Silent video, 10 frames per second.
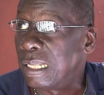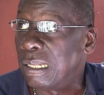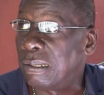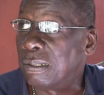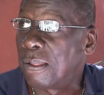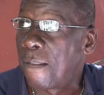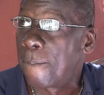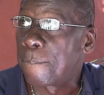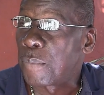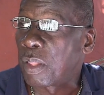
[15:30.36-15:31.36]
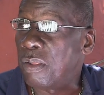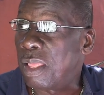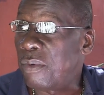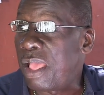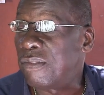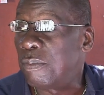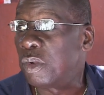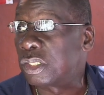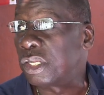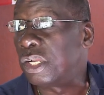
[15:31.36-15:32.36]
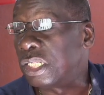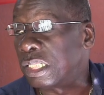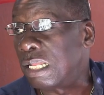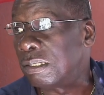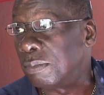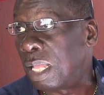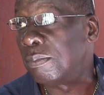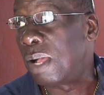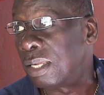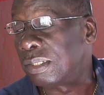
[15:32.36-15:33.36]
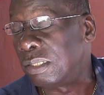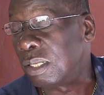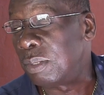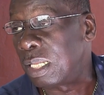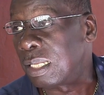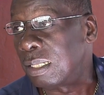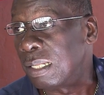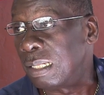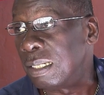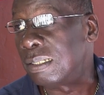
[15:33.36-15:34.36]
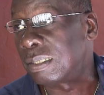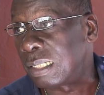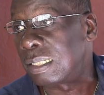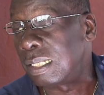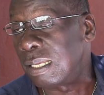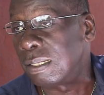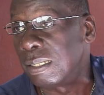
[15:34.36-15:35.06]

You know, yeah, we have the most churches and bars in Jamaica and in the city here.